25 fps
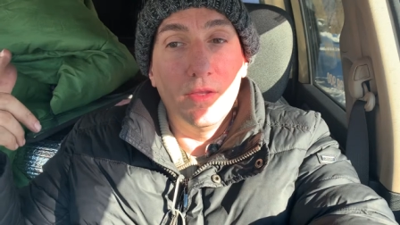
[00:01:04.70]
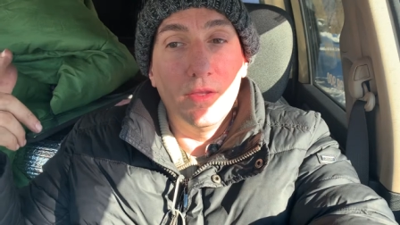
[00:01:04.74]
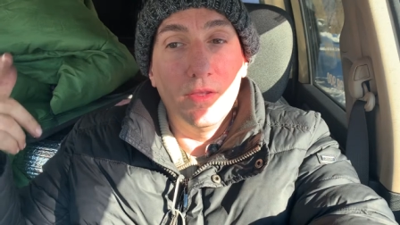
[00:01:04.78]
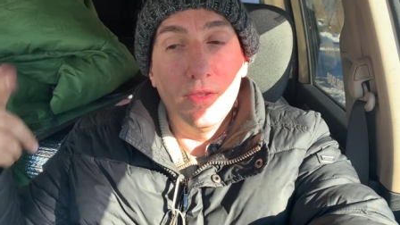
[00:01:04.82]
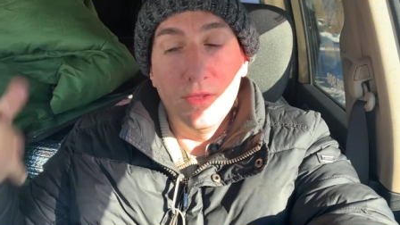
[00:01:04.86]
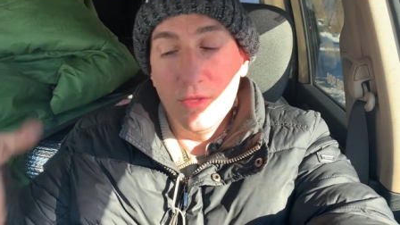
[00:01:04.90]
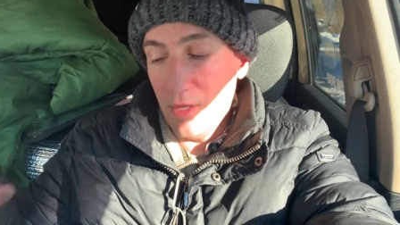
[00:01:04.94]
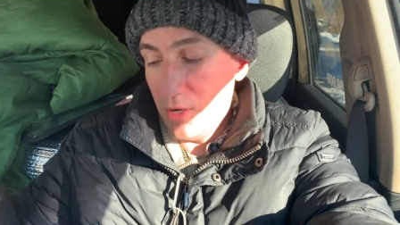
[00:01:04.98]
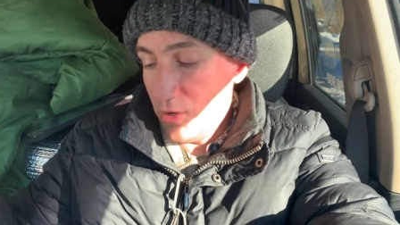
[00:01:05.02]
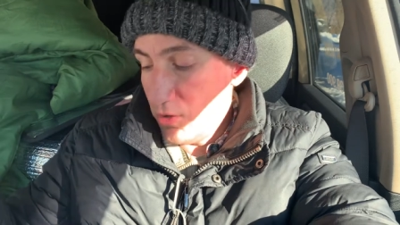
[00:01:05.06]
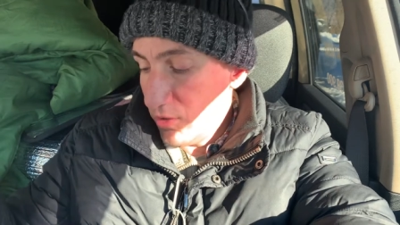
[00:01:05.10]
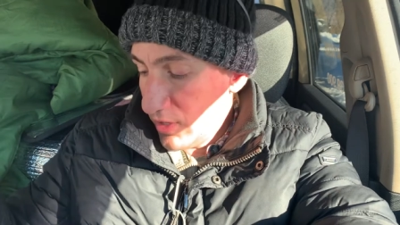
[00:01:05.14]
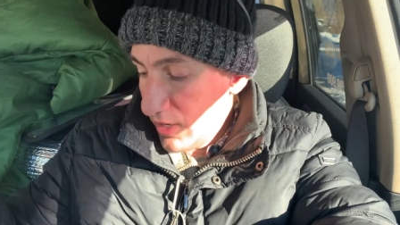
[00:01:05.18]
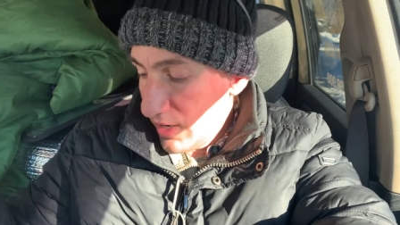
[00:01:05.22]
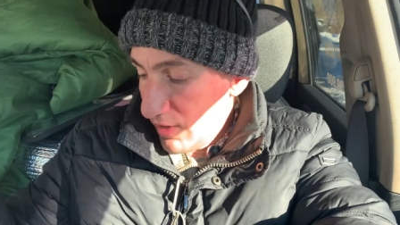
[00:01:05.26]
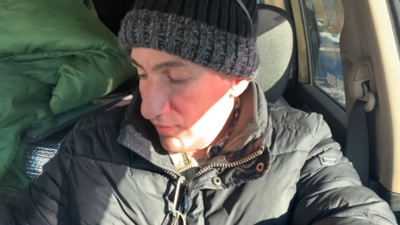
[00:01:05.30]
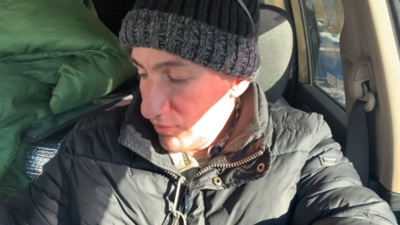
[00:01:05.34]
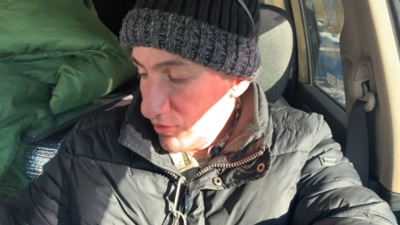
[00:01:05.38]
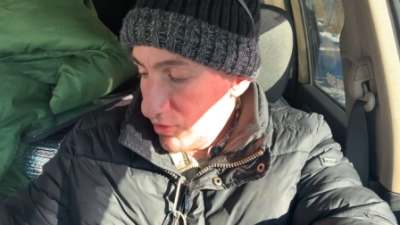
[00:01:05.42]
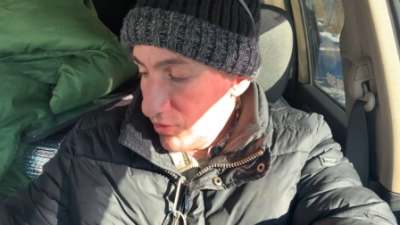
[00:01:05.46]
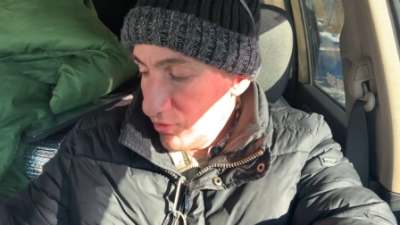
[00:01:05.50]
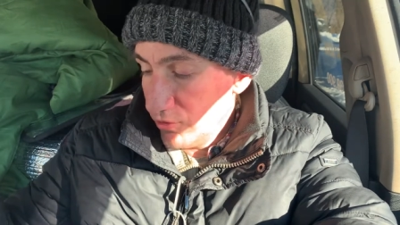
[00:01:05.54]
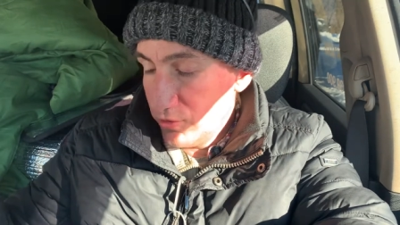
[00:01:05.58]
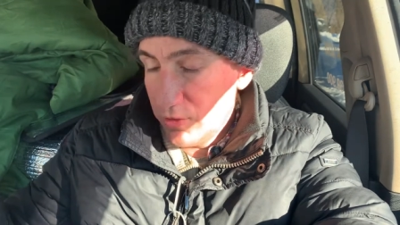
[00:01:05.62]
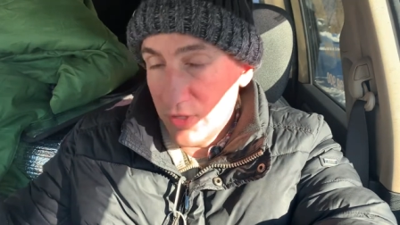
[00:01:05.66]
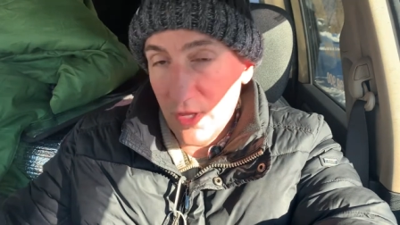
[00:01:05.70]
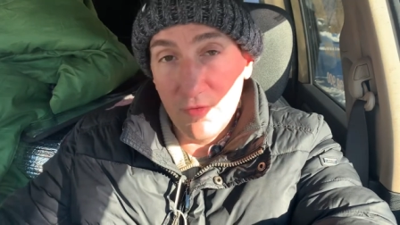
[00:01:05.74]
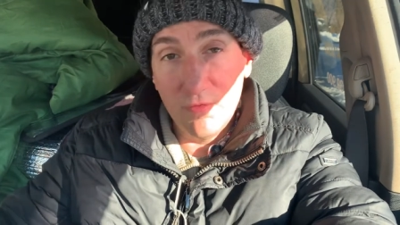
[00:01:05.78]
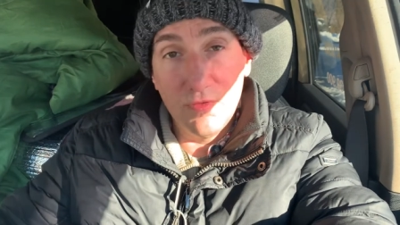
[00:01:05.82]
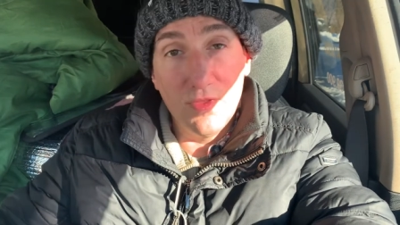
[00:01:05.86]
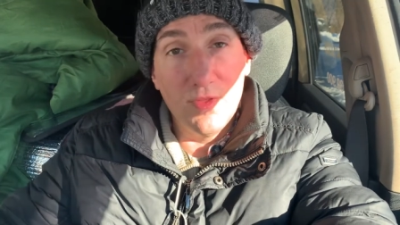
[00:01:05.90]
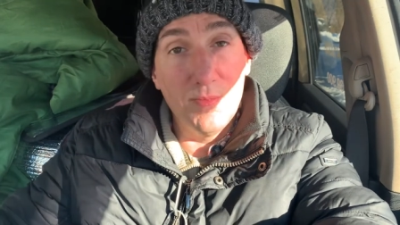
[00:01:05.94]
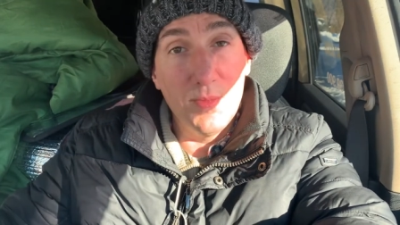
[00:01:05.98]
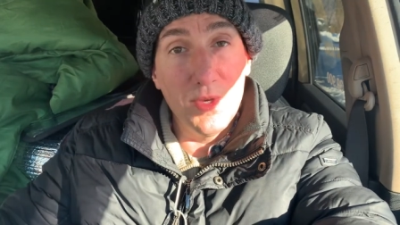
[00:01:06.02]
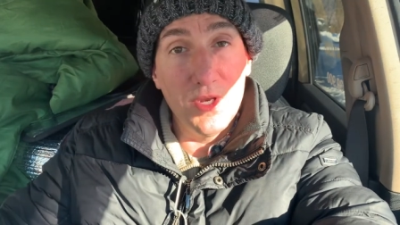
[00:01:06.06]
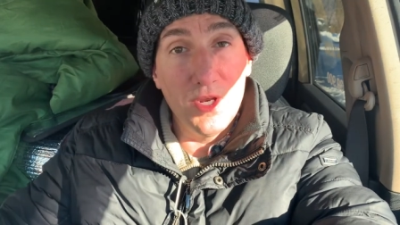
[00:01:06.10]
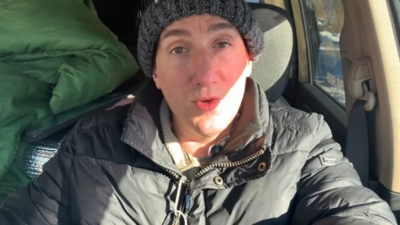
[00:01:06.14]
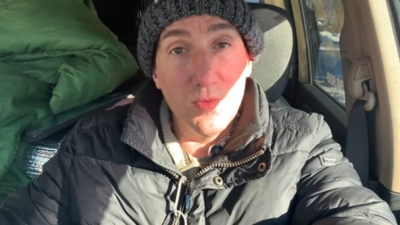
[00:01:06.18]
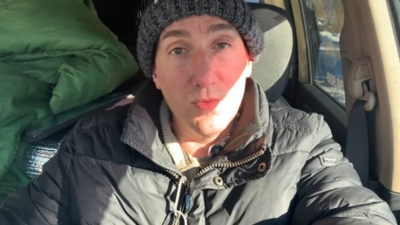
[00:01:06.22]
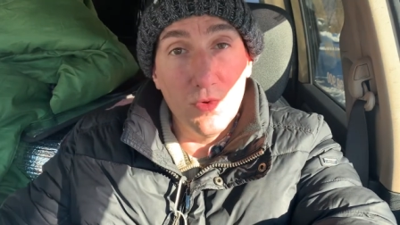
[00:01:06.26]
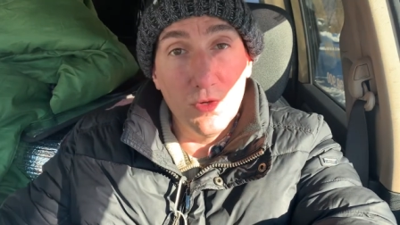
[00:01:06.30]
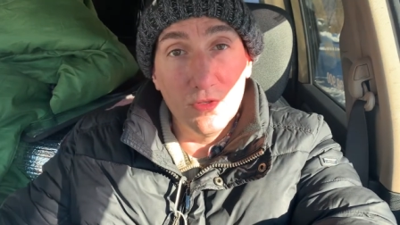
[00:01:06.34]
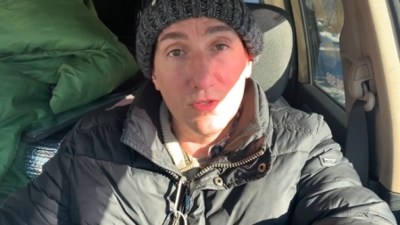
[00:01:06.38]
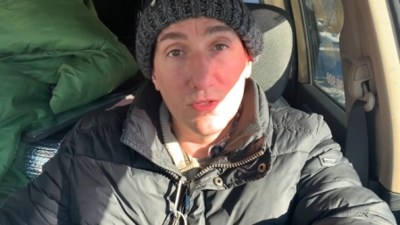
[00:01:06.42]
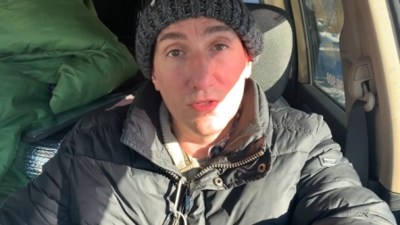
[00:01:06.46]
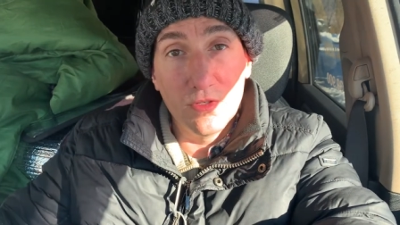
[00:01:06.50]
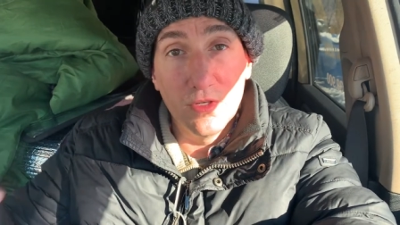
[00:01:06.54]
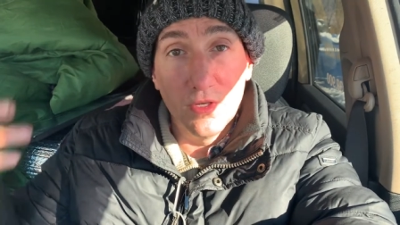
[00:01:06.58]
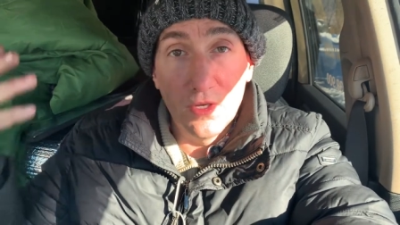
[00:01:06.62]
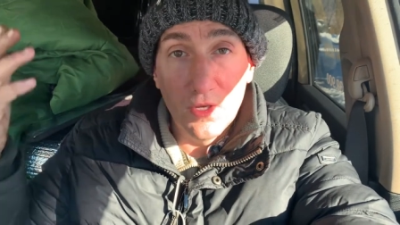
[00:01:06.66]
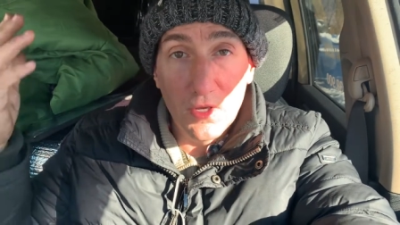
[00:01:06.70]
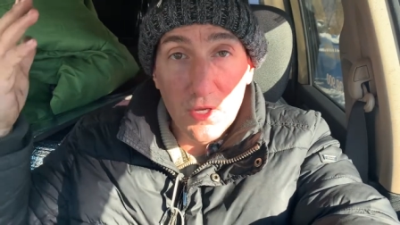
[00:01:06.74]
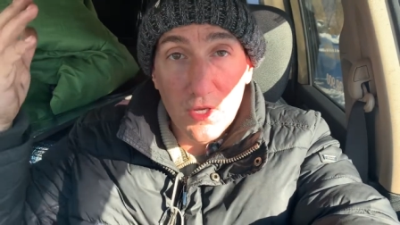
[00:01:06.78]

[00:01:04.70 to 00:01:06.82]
they don't have those. They have the mini ones.